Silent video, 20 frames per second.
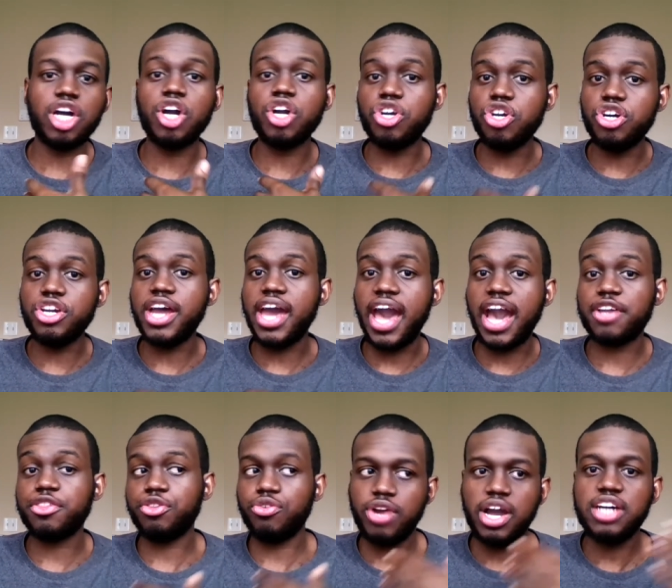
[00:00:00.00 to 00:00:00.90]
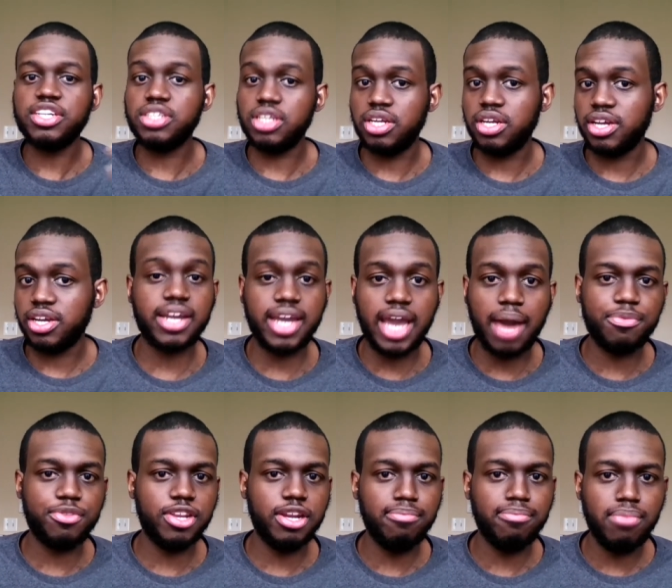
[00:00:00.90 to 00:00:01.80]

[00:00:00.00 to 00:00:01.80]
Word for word: a good actor outside of Captain